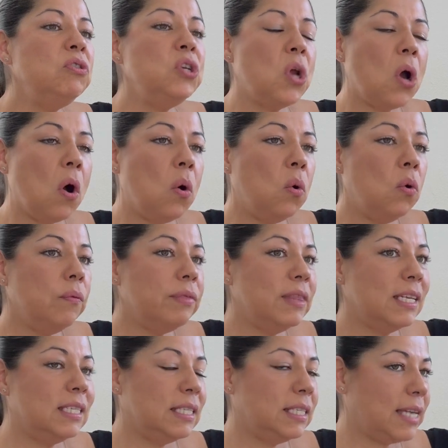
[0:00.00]
know
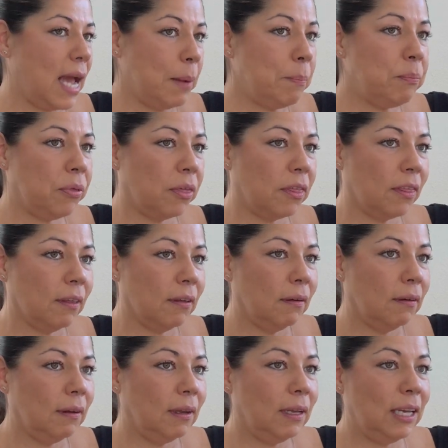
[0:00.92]
the depth
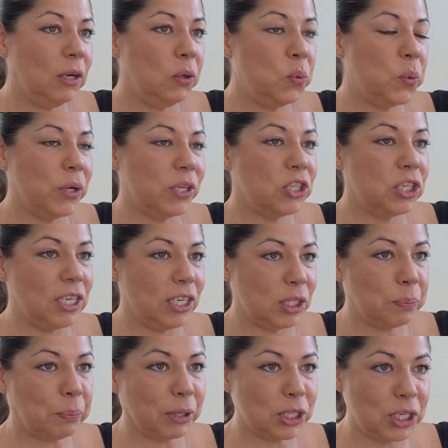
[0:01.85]
in which this
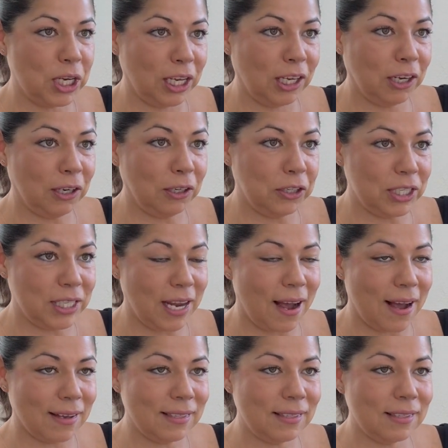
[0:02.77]
particular
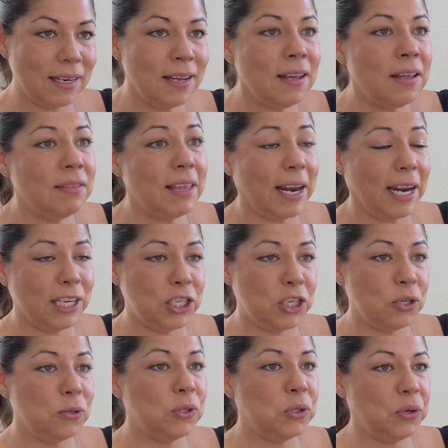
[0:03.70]
test that I
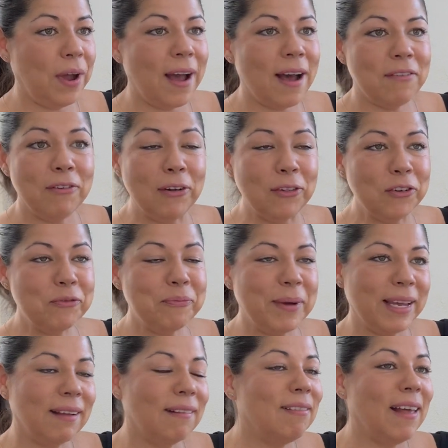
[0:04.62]
choose to have all of my
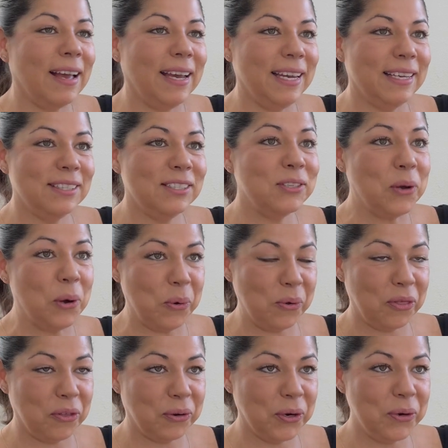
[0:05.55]
clients go
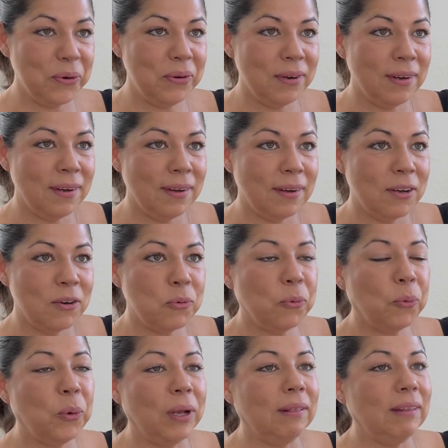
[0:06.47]
through
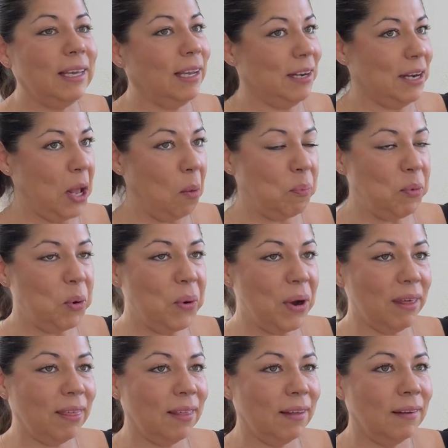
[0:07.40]
really can help you with?